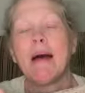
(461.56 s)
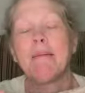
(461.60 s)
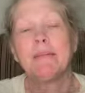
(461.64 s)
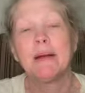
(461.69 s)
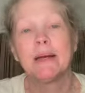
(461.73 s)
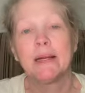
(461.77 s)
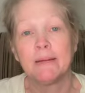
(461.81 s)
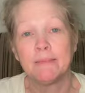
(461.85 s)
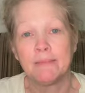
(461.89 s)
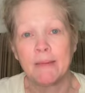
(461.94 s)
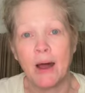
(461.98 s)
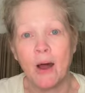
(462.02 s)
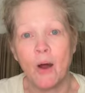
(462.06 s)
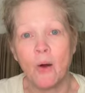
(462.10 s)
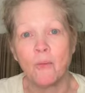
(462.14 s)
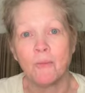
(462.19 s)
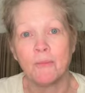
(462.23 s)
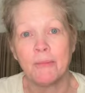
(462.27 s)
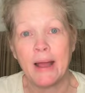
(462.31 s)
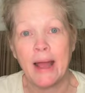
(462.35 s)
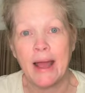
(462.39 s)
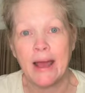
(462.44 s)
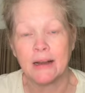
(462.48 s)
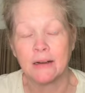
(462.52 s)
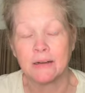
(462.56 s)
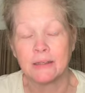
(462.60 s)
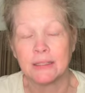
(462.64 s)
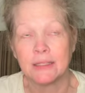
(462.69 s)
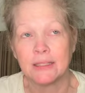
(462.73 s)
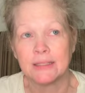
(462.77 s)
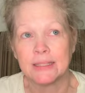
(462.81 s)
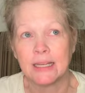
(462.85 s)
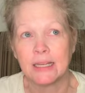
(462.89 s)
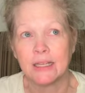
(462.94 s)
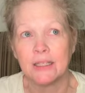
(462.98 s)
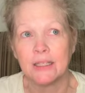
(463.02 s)
made up my own pattern
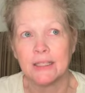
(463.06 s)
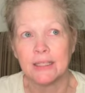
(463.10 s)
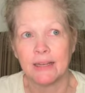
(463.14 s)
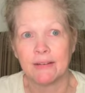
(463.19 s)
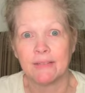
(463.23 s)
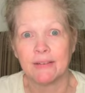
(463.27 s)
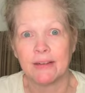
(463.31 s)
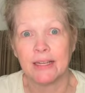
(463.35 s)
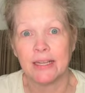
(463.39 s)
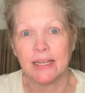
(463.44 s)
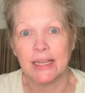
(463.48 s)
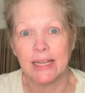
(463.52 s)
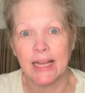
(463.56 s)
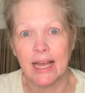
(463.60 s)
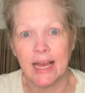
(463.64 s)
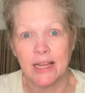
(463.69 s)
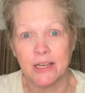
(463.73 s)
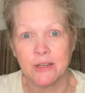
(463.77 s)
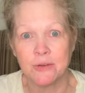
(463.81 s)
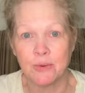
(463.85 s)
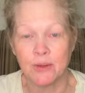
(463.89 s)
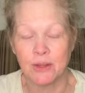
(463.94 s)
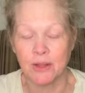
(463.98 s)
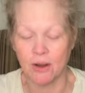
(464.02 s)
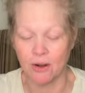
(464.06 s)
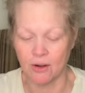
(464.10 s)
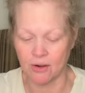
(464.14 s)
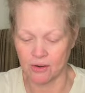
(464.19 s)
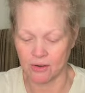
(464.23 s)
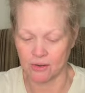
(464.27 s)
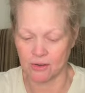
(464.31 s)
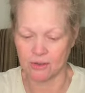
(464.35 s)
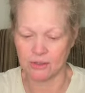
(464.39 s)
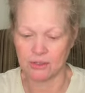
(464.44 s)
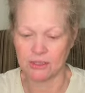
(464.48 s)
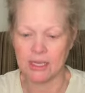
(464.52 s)
because I could never get gauge with
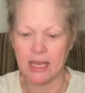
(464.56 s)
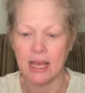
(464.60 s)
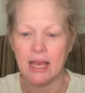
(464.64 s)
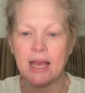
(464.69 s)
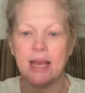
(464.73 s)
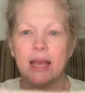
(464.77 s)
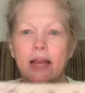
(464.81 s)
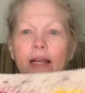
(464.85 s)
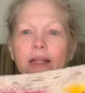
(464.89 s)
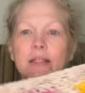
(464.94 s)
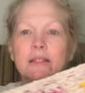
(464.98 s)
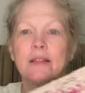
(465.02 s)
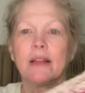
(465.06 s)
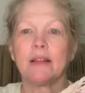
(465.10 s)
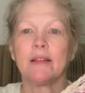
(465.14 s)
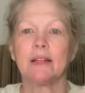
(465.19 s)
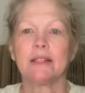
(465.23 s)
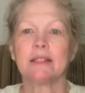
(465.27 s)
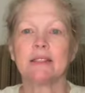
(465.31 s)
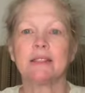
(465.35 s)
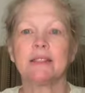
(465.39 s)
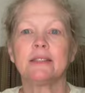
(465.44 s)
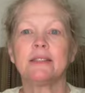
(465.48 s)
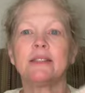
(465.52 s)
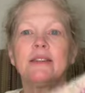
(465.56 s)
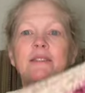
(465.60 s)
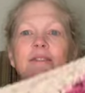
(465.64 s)
hers. So this is the